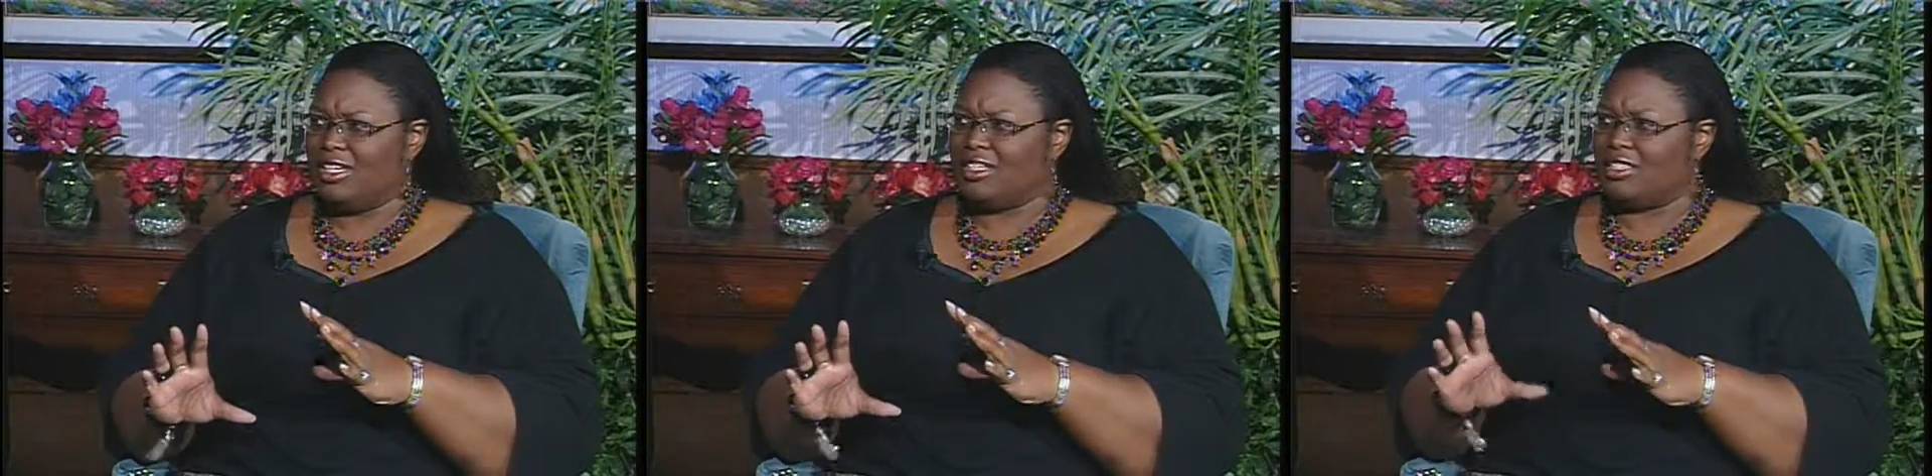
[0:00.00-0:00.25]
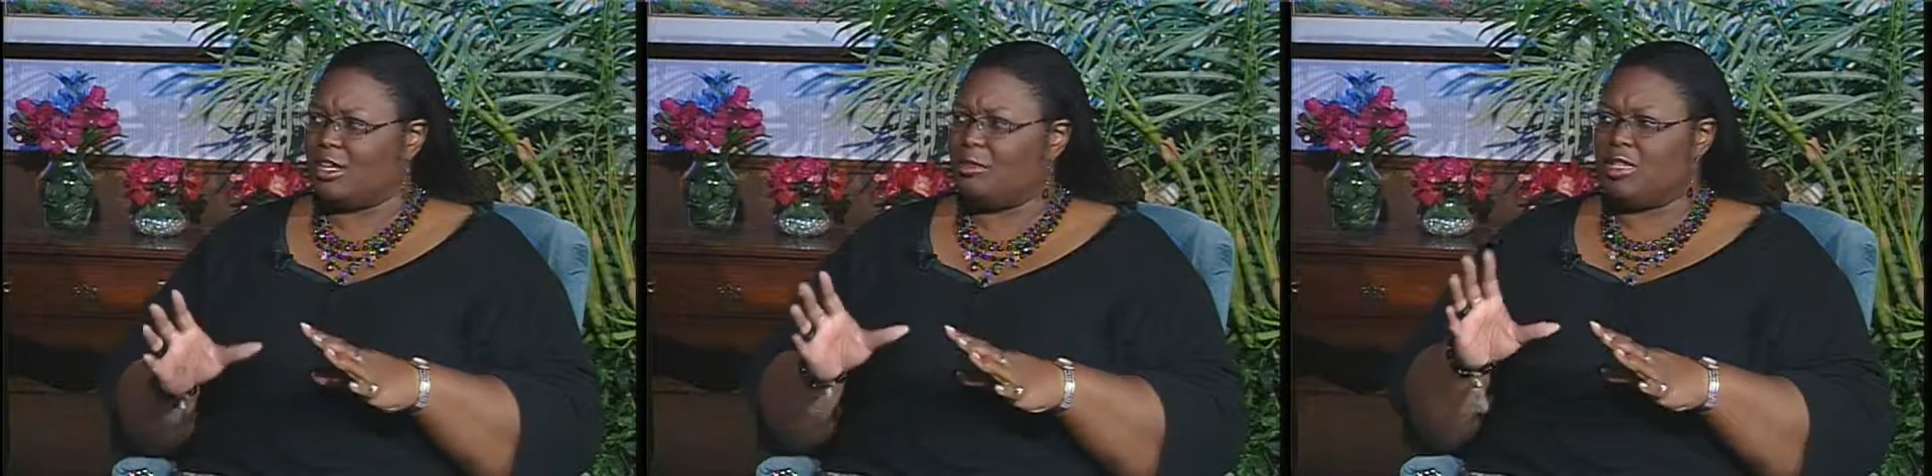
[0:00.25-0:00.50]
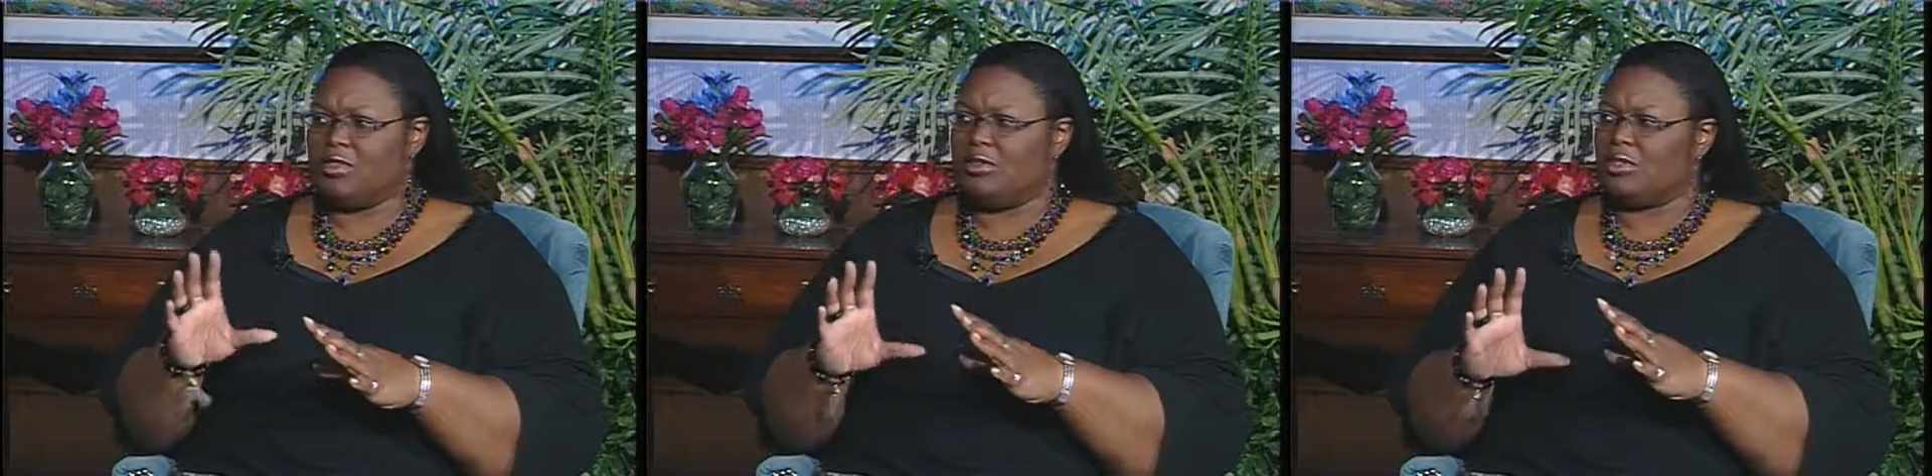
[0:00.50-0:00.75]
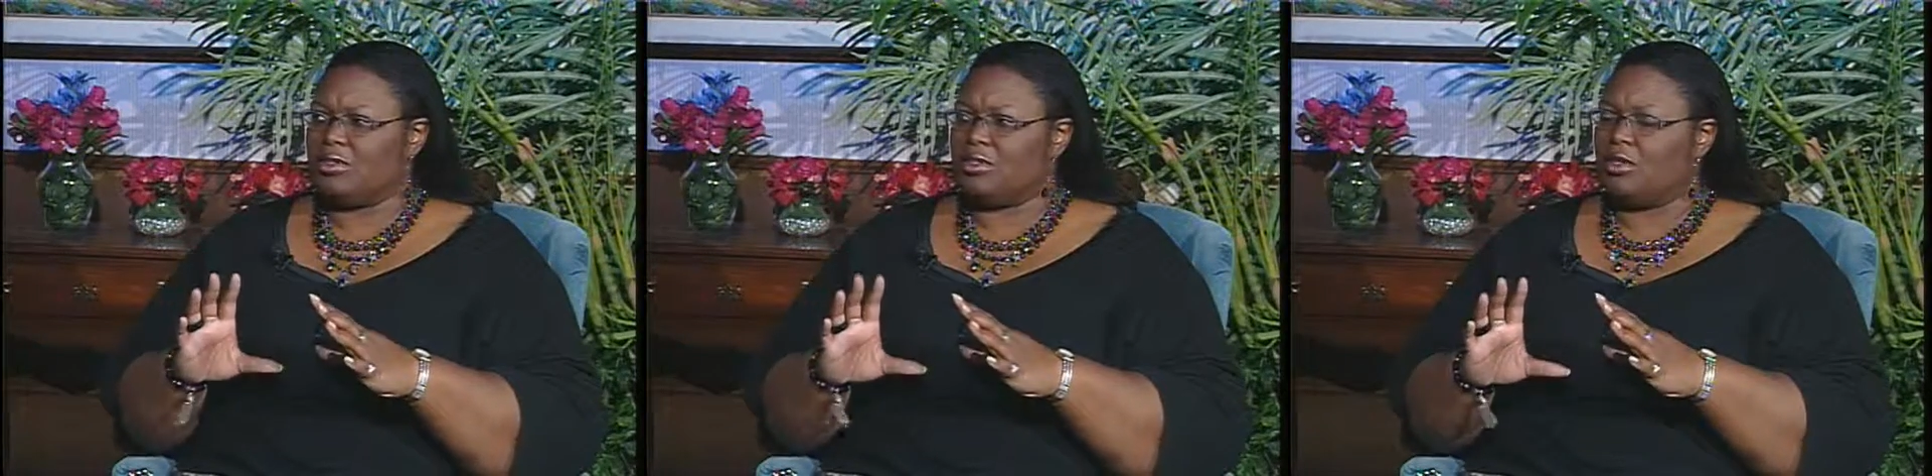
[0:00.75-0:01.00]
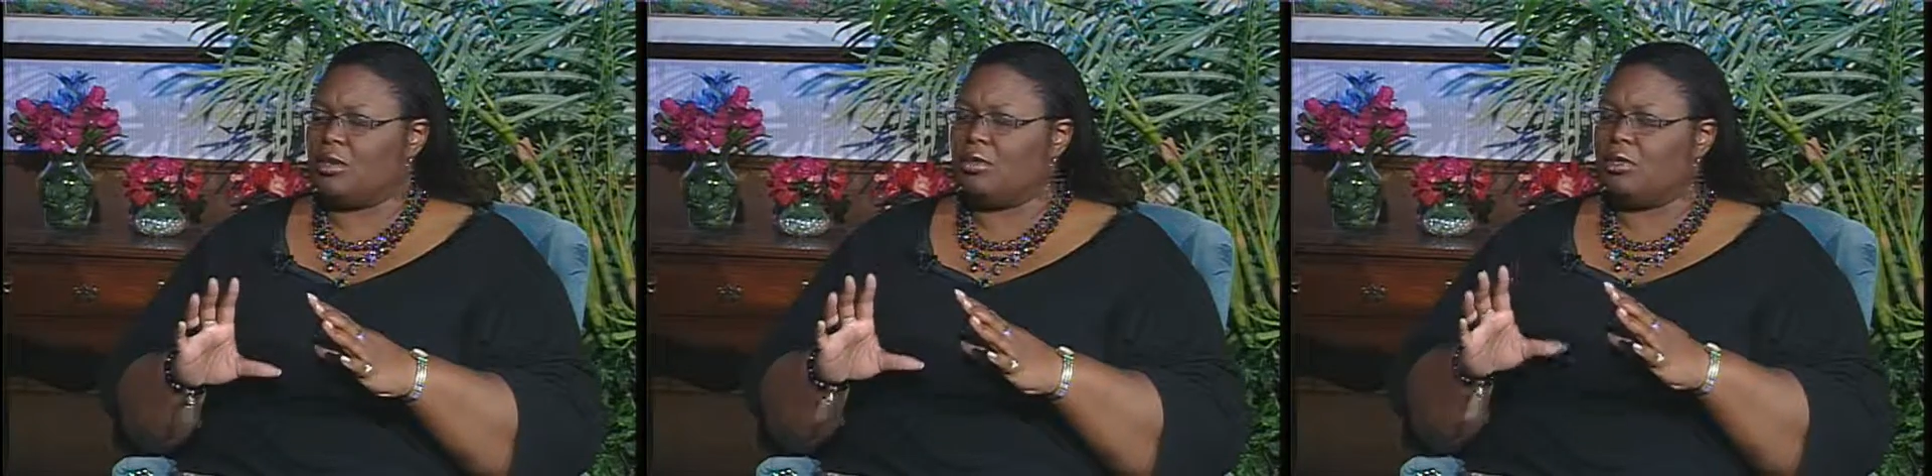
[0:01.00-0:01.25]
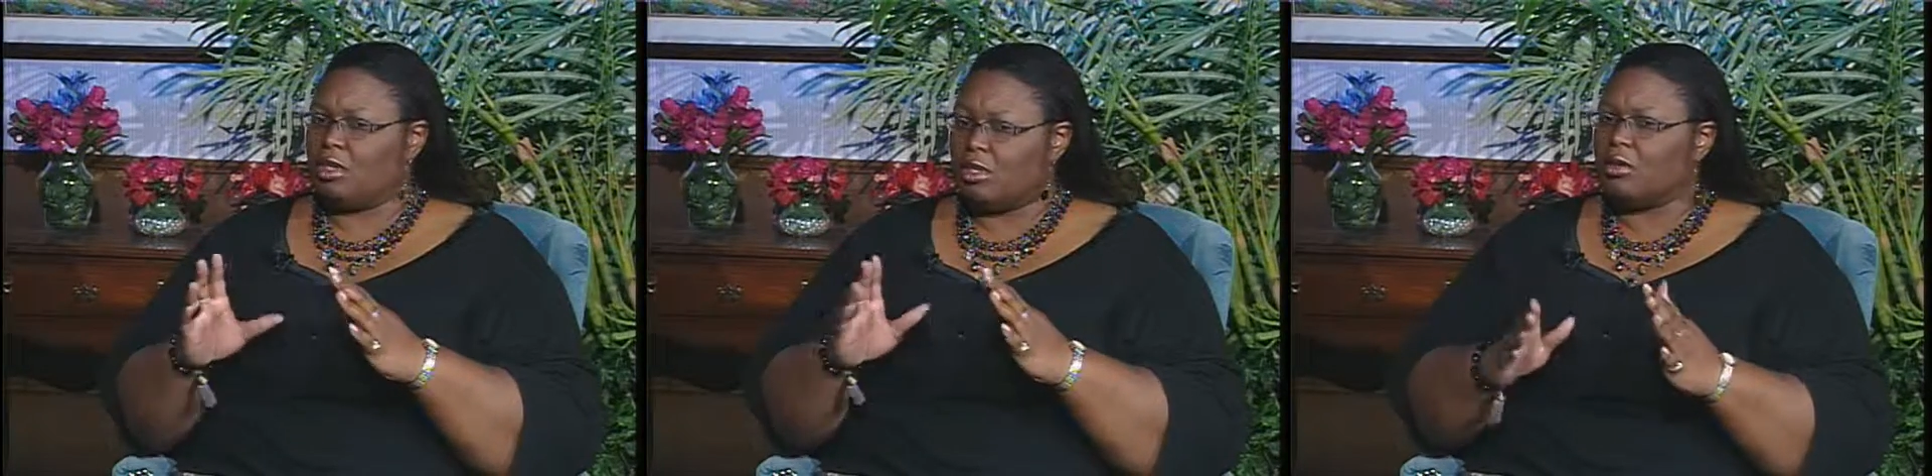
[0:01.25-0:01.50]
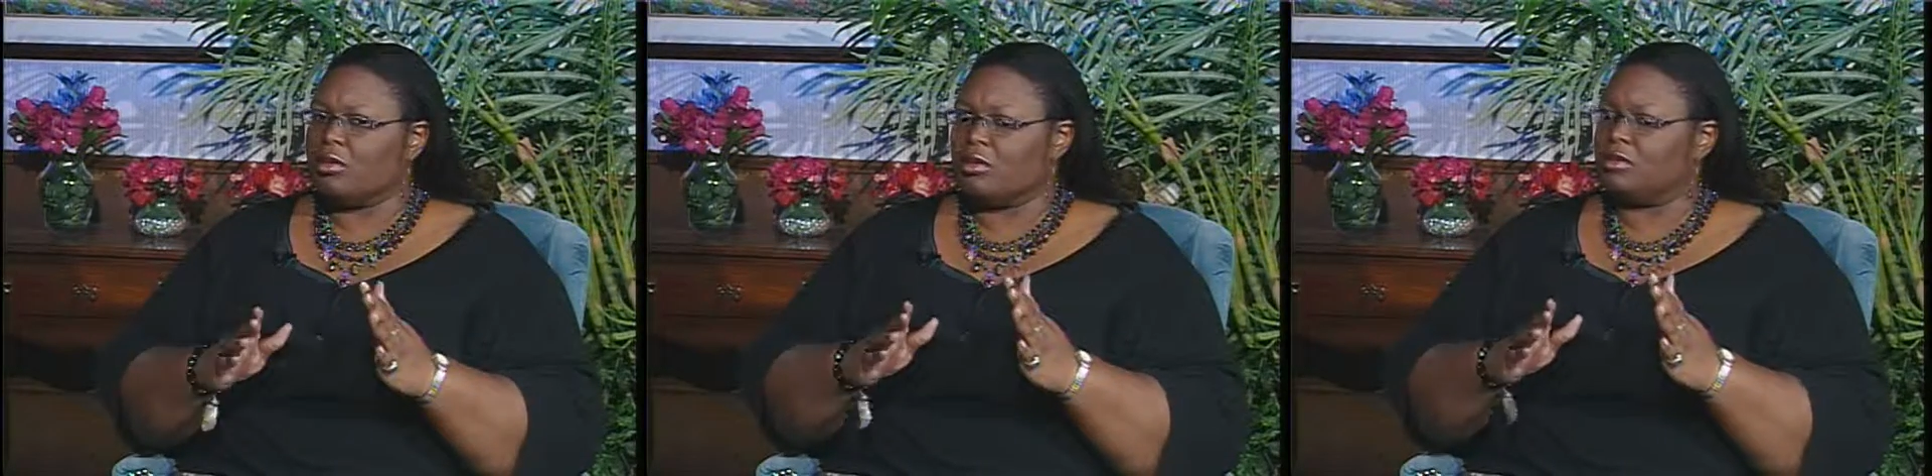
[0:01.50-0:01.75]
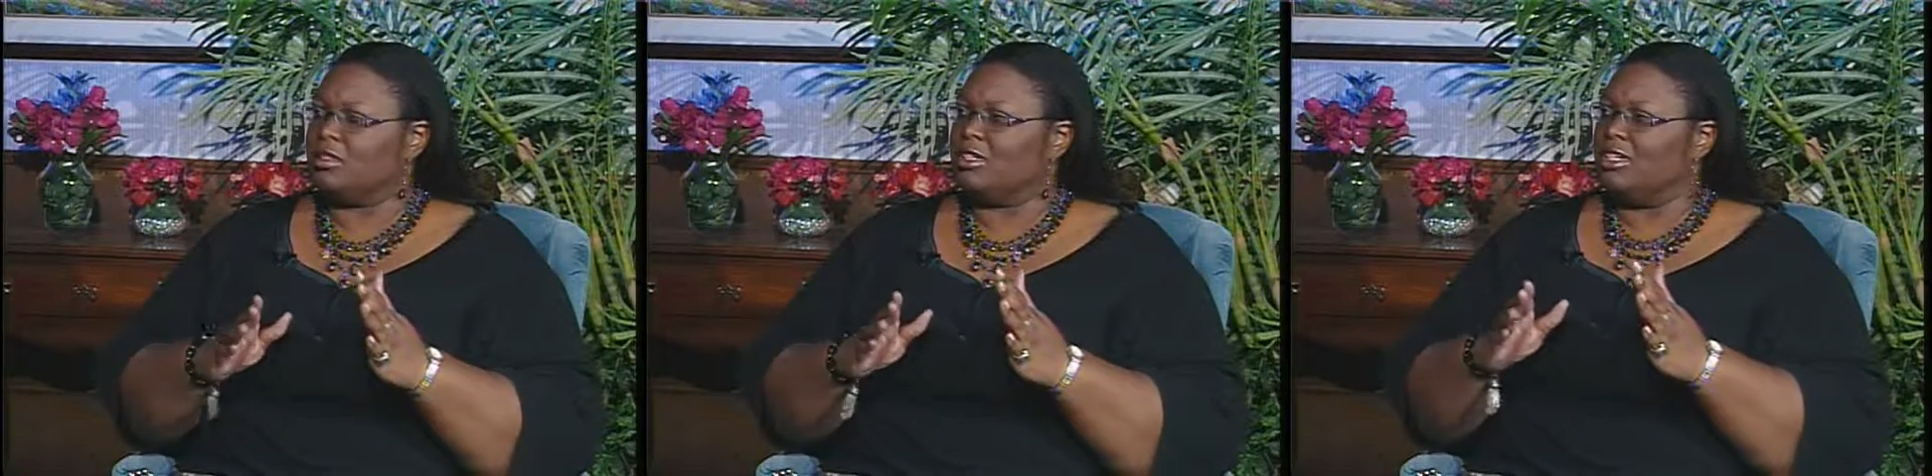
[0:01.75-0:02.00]
Some individuals don't
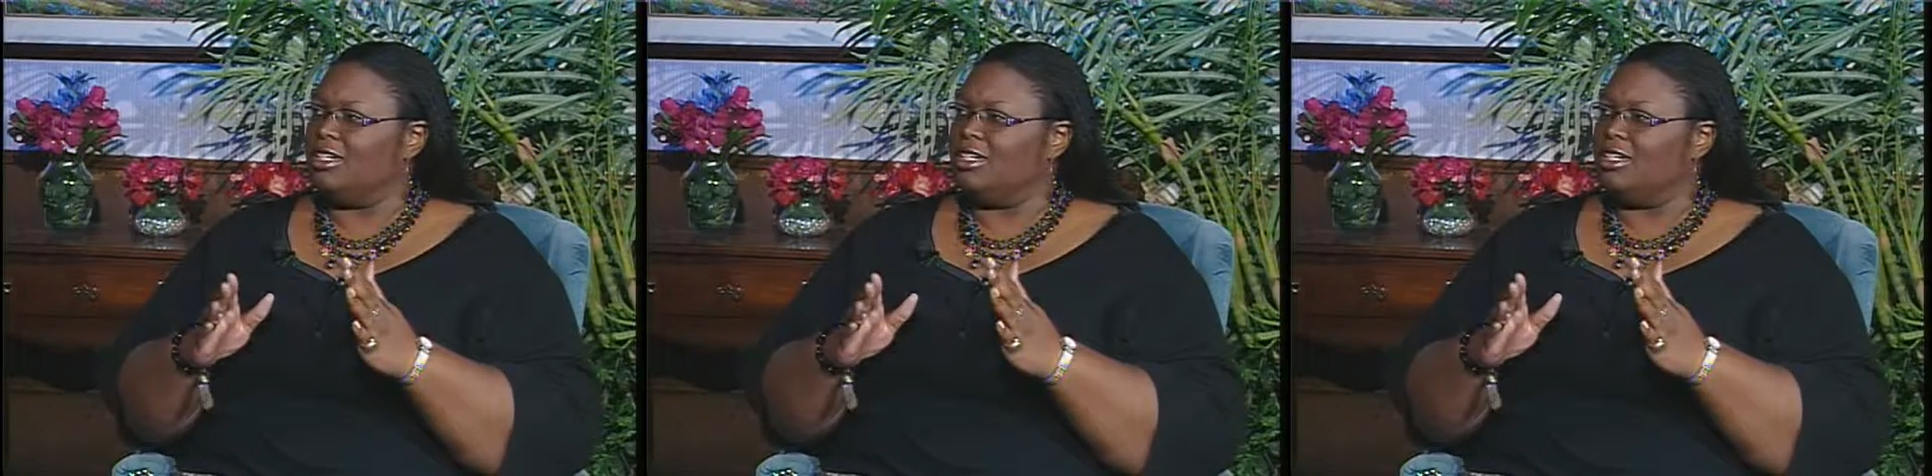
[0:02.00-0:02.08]
learn,